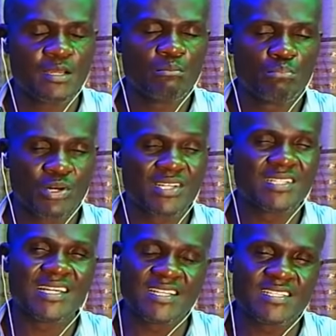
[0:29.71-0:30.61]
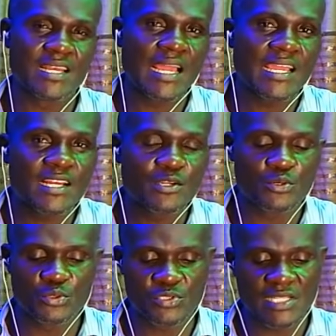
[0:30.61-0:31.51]
But there is a
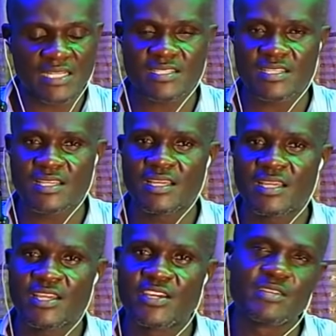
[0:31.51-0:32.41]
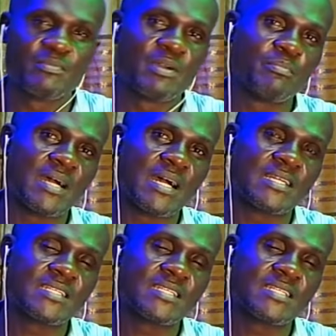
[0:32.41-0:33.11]
likelihood that he remembered